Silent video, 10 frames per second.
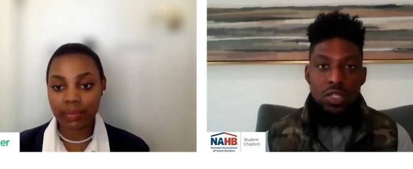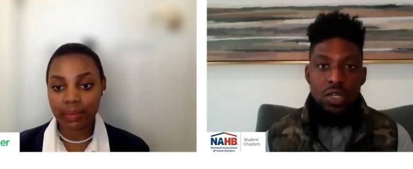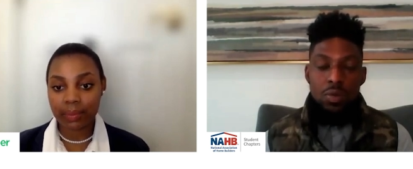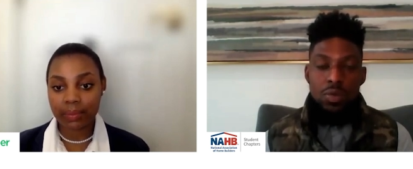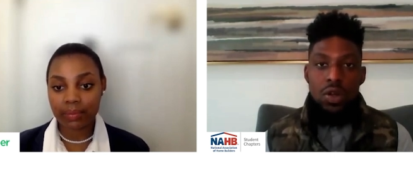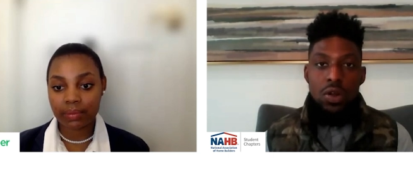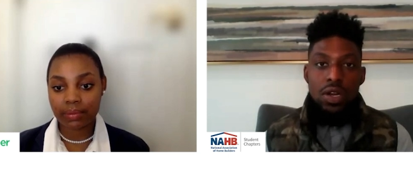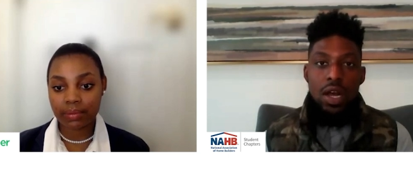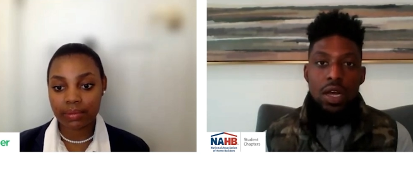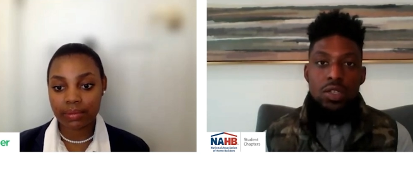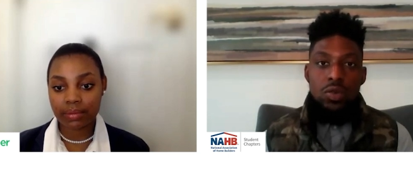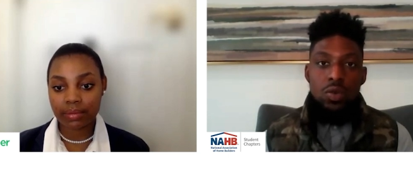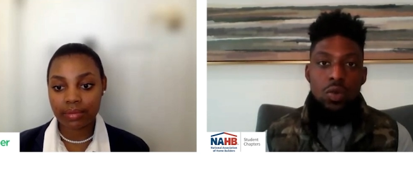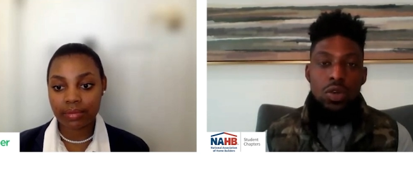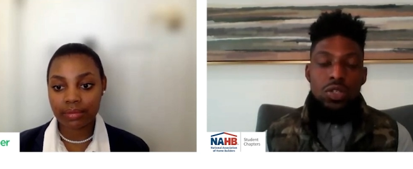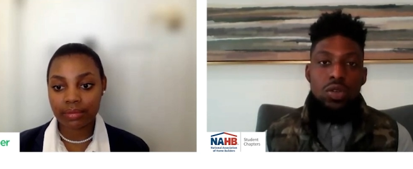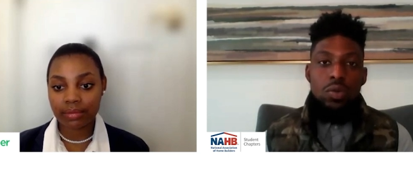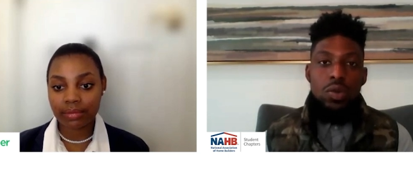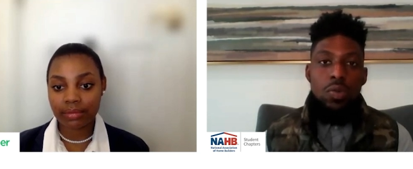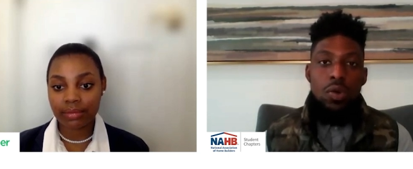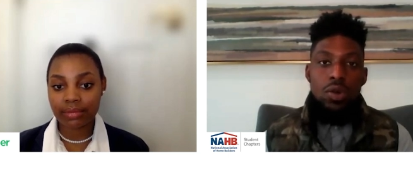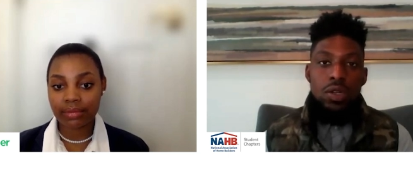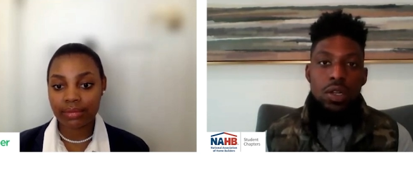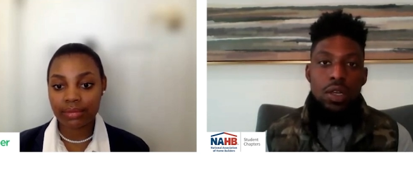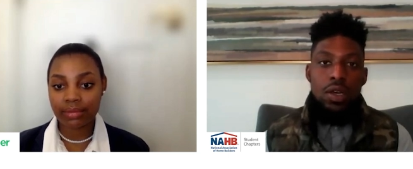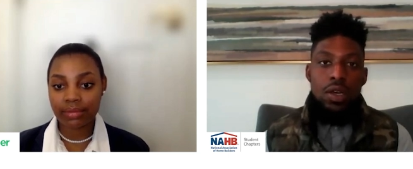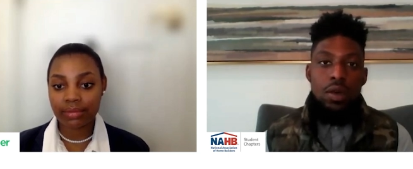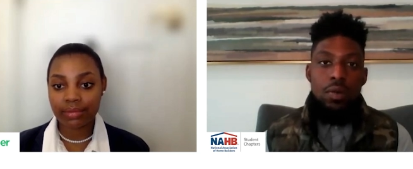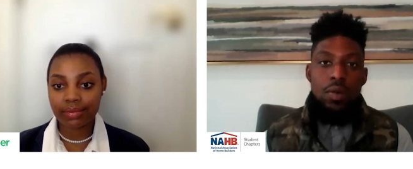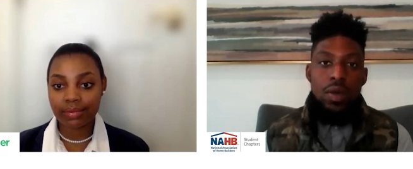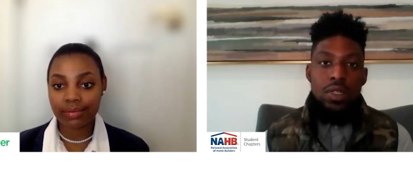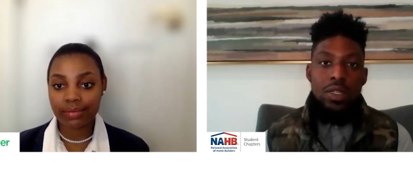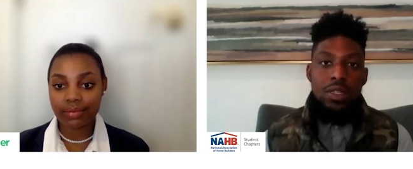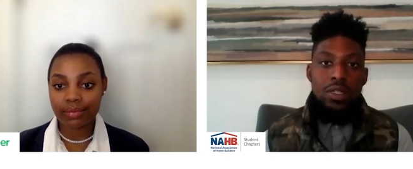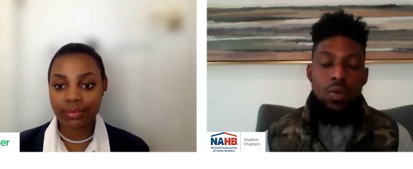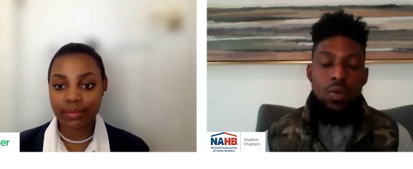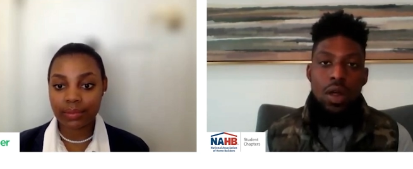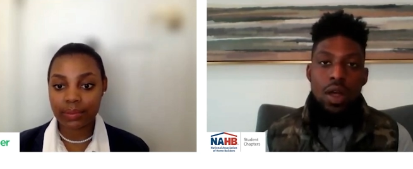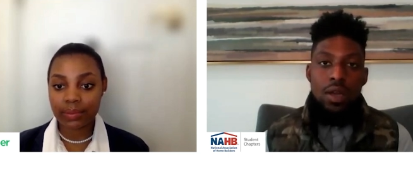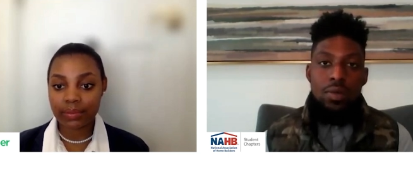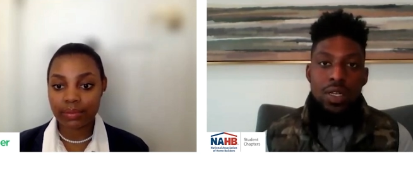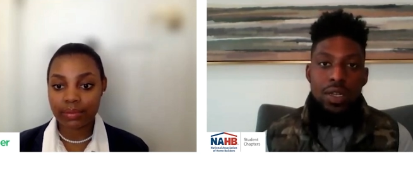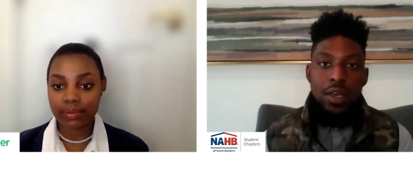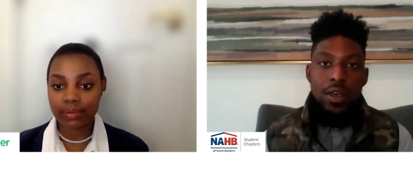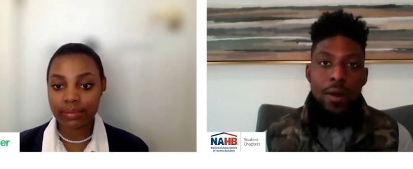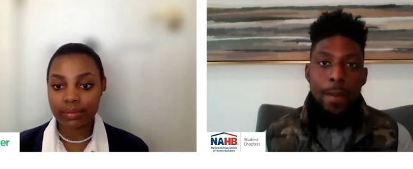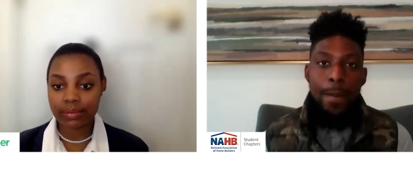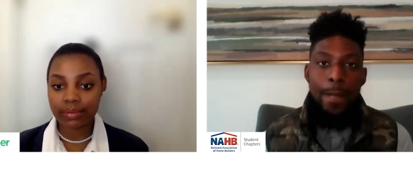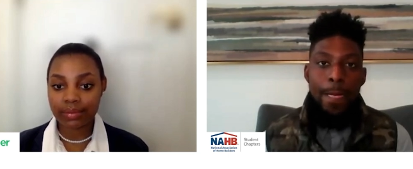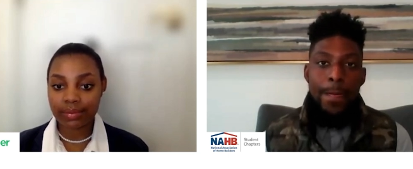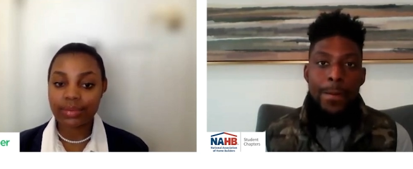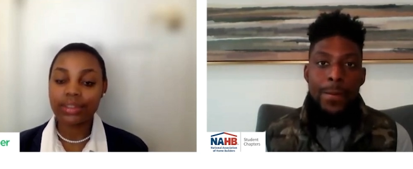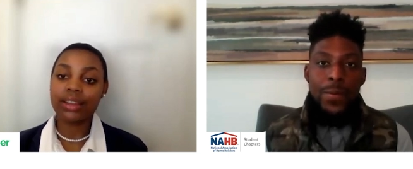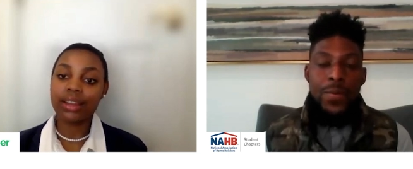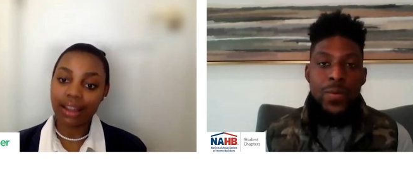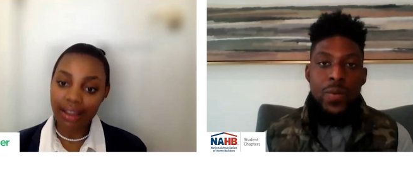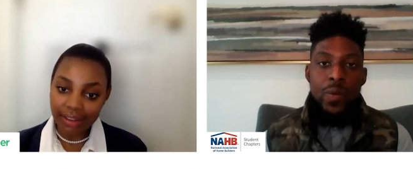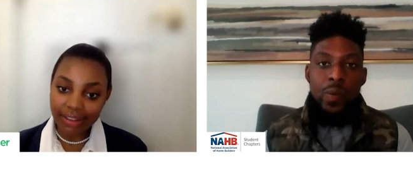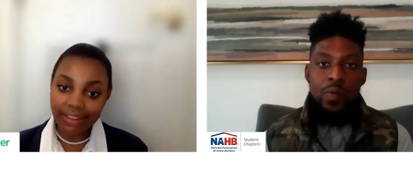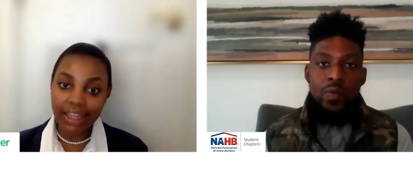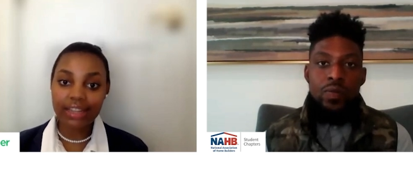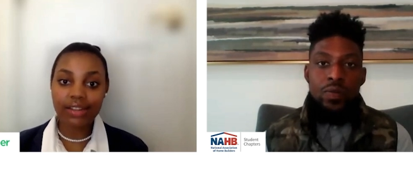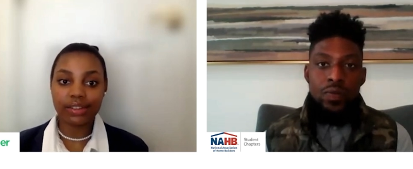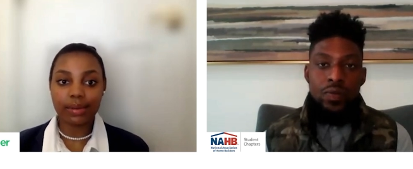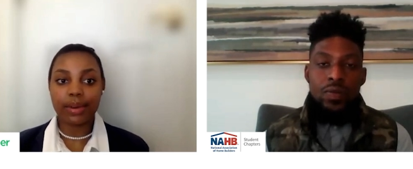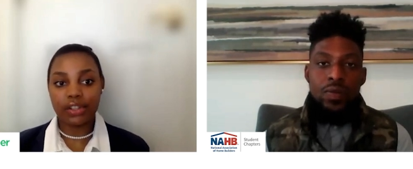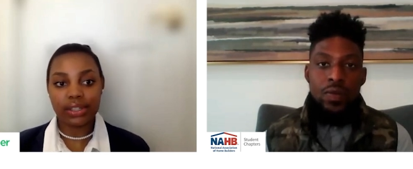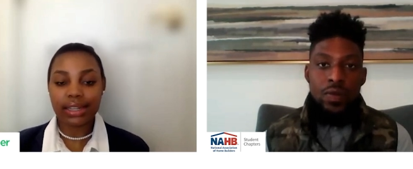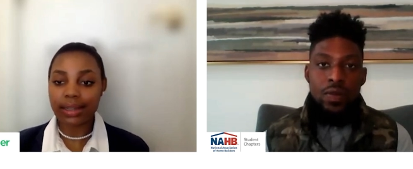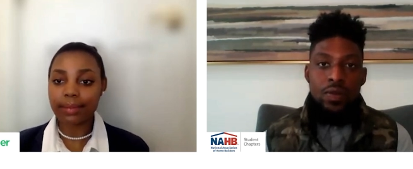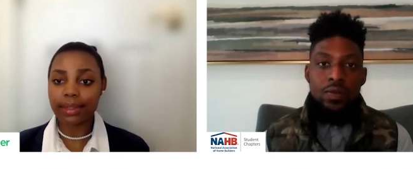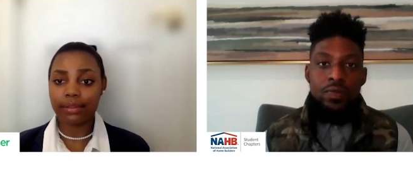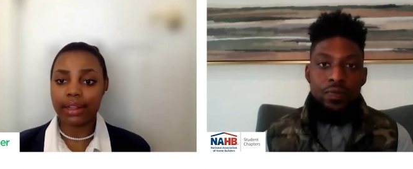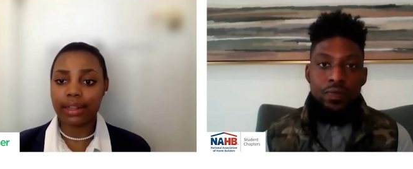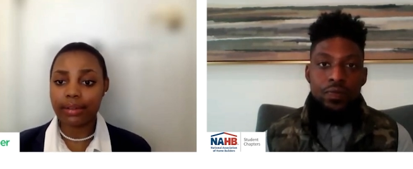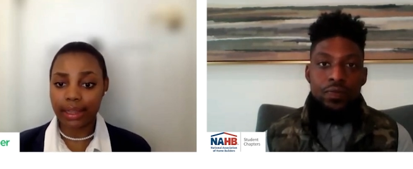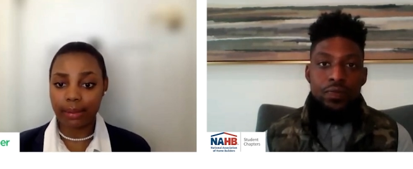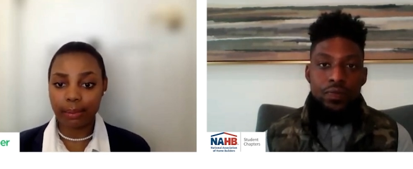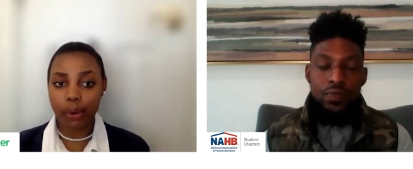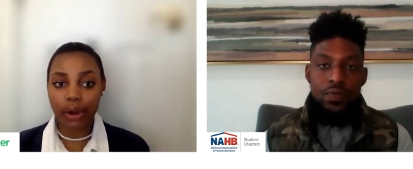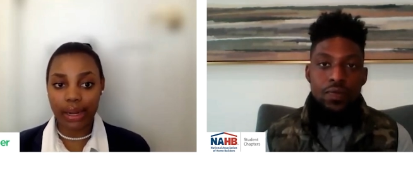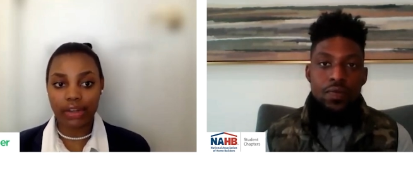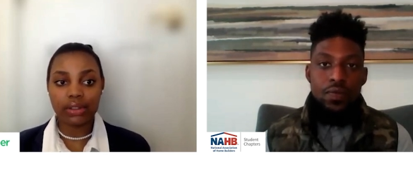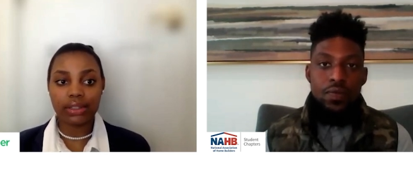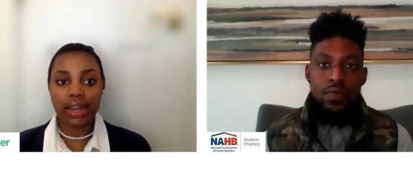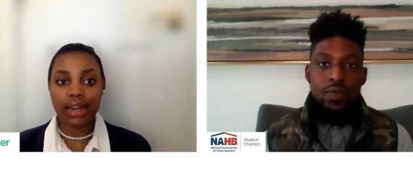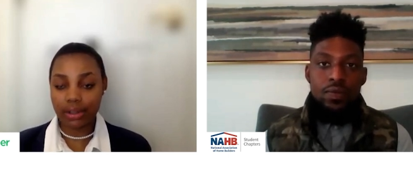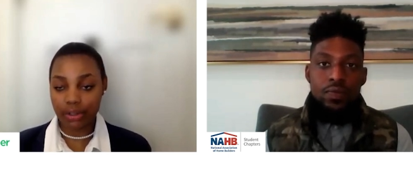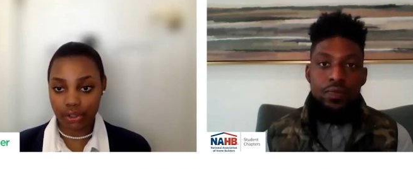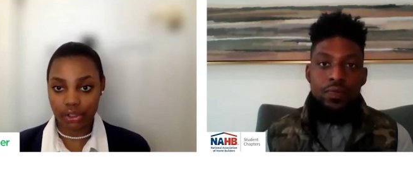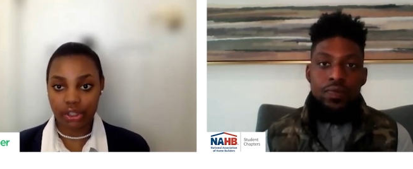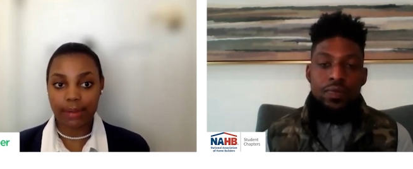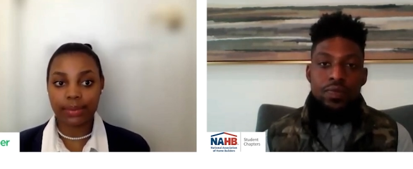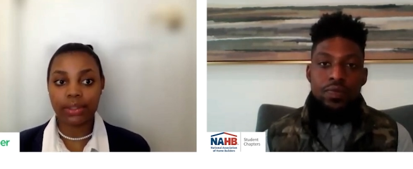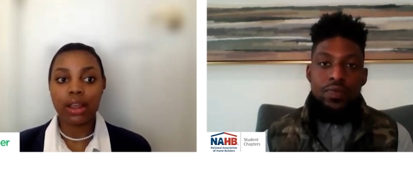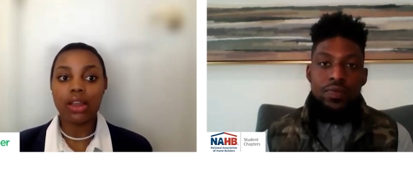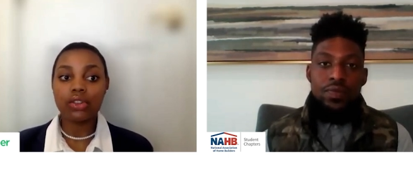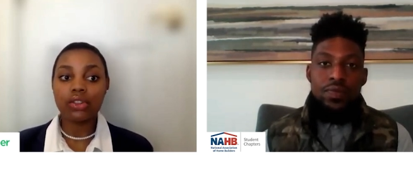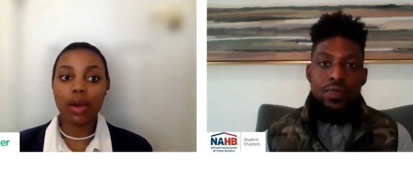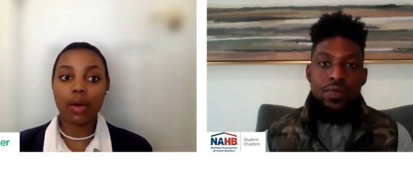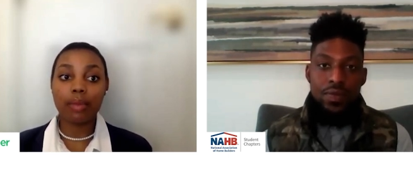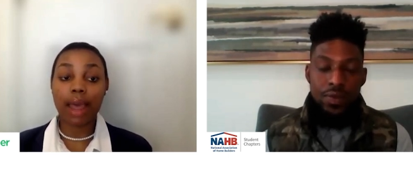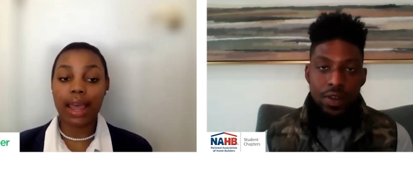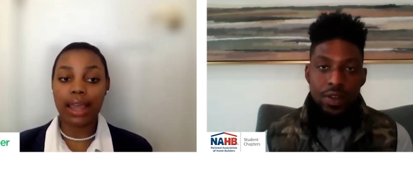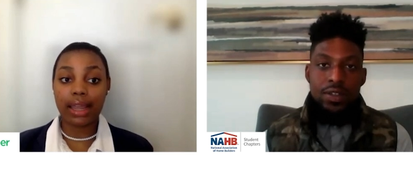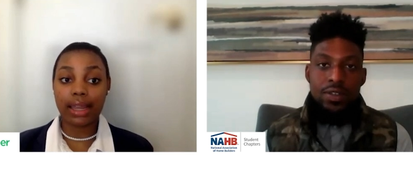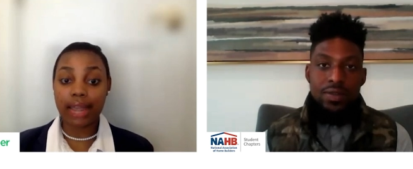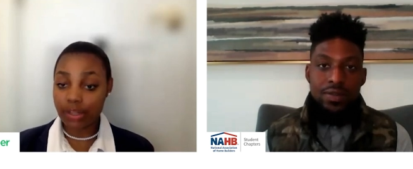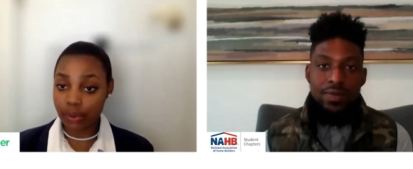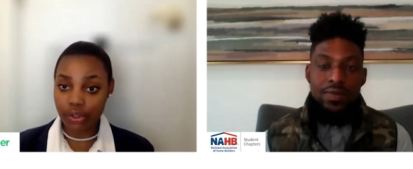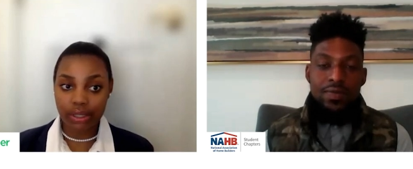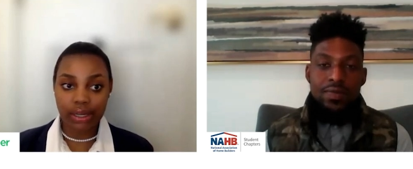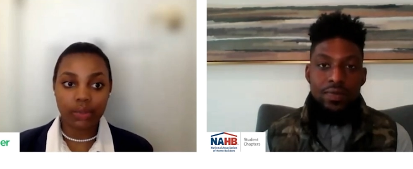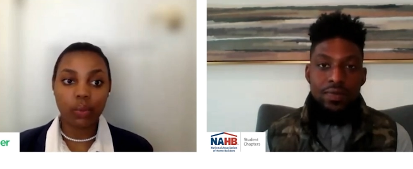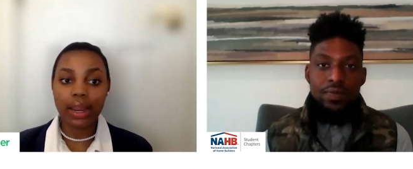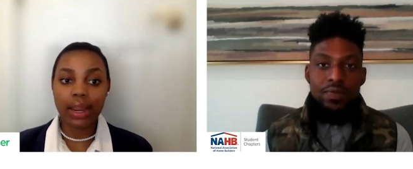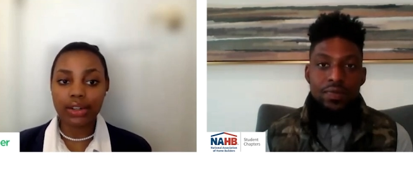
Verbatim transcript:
Speaker 1: the jump start in high school were extremely important to where I am today.
Speaker 2: Thank you so much. You said something really important. You said internships. So my next question is, what